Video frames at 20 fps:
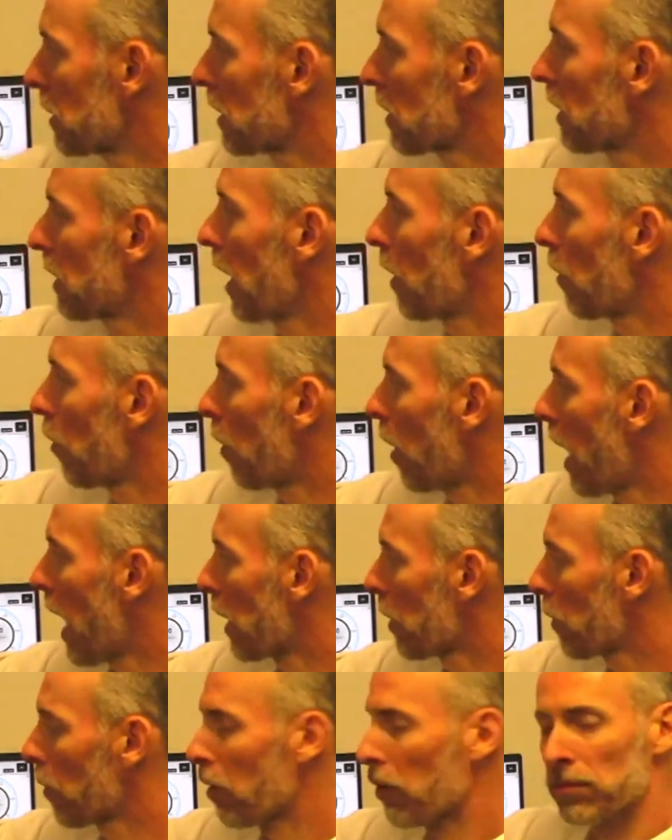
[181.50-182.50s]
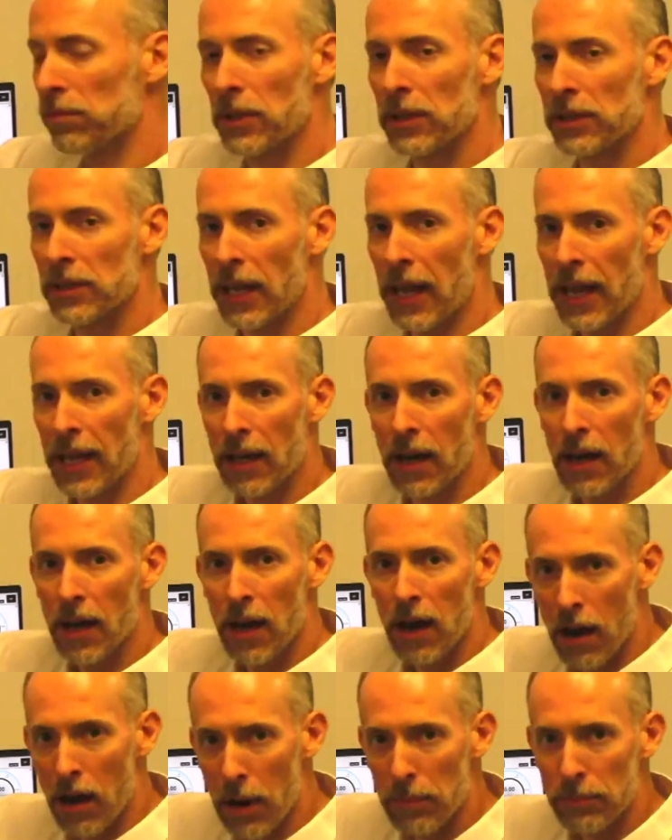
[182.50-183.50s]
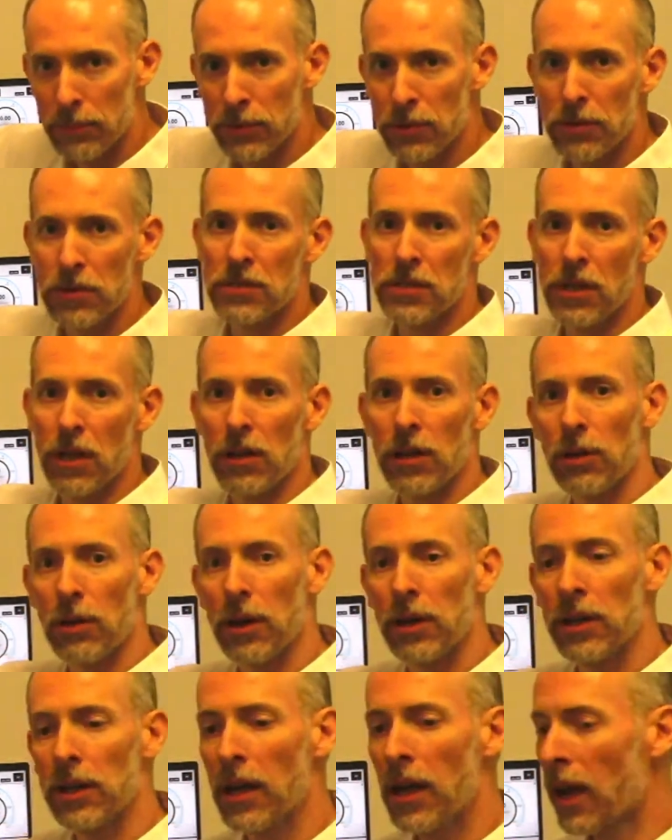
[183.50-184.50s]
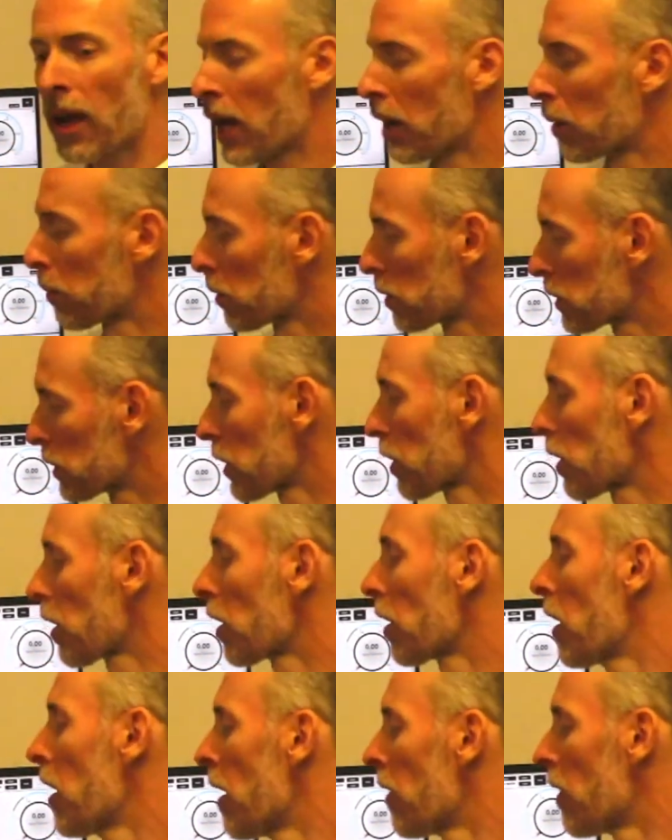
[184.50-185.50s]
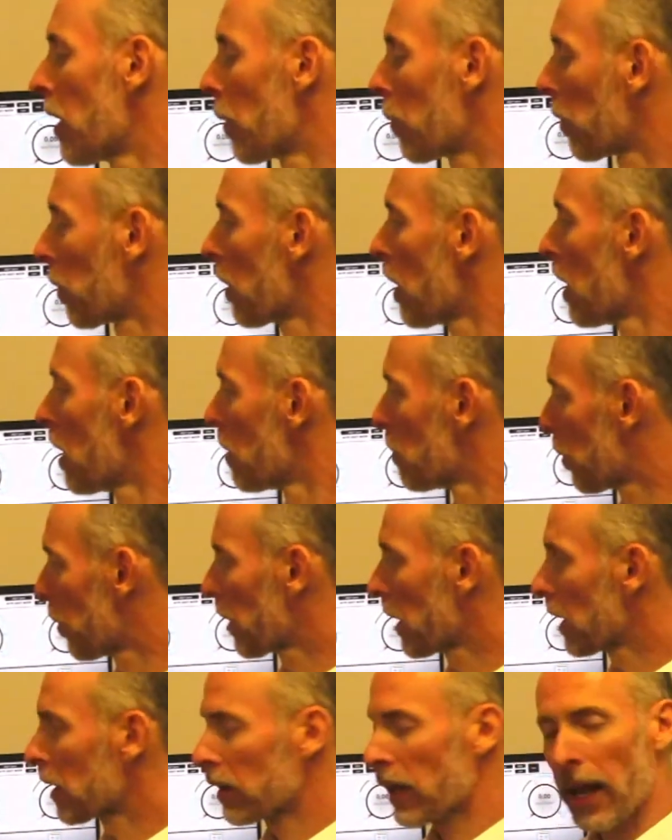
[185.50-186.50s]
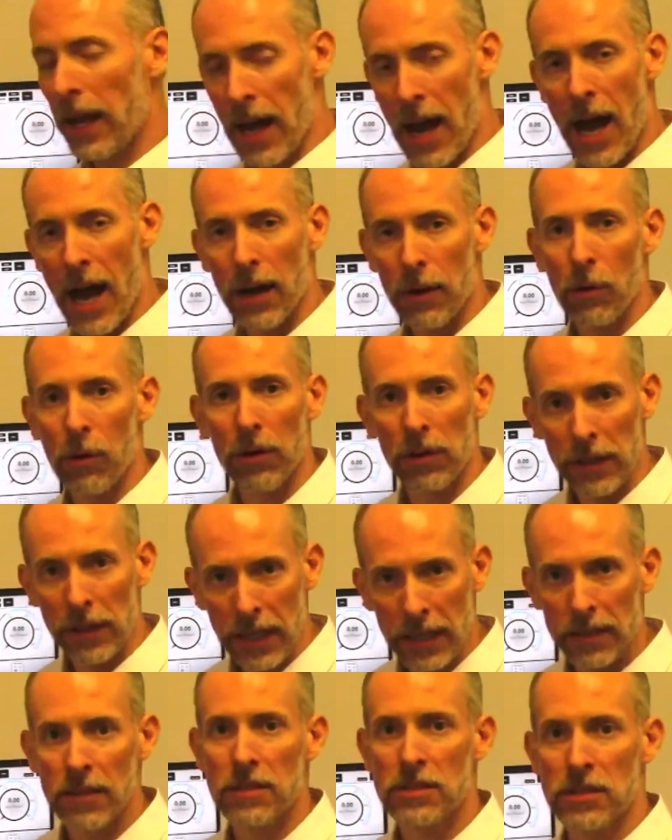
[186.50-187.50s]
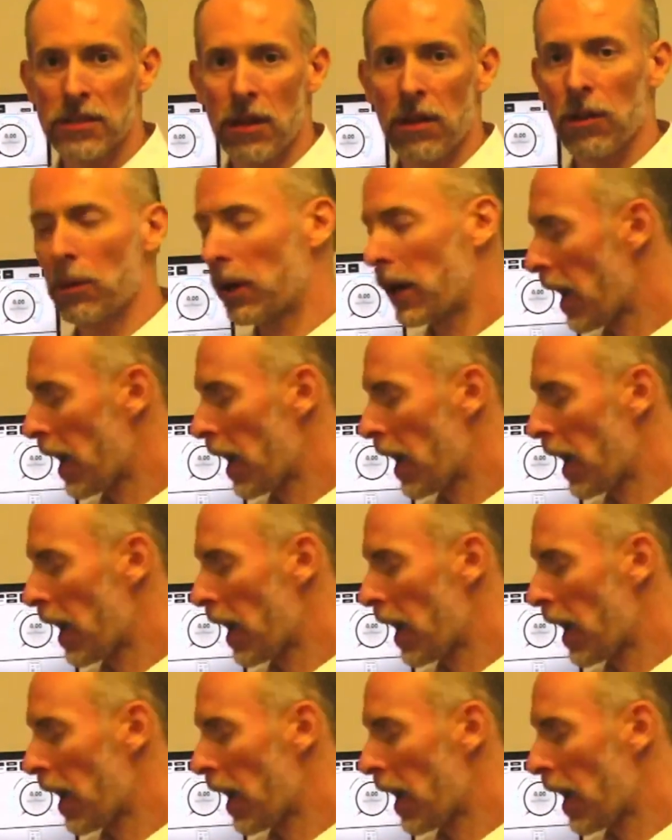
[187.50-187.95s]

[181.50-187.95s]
that hot oil from the tank up to the solenoid, and we're sure that we're putting that hot oil into the solenoid.